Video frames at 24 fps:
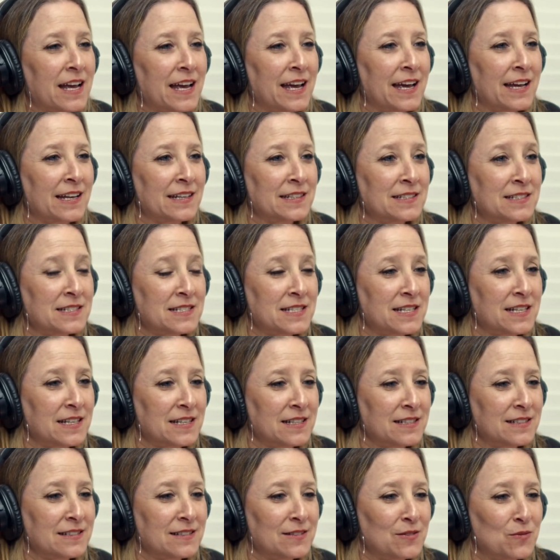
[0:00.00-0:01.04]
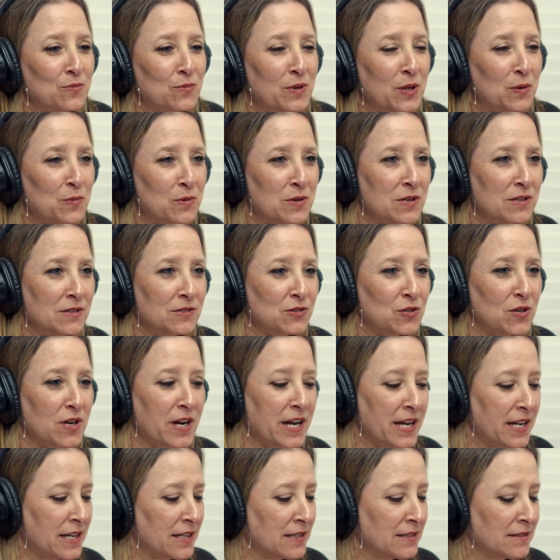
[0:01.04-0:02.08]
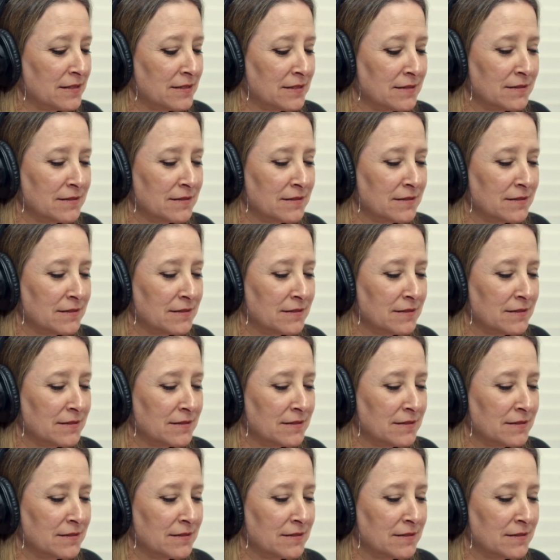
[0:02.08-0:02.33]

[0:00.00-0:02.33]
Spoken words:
And we will try and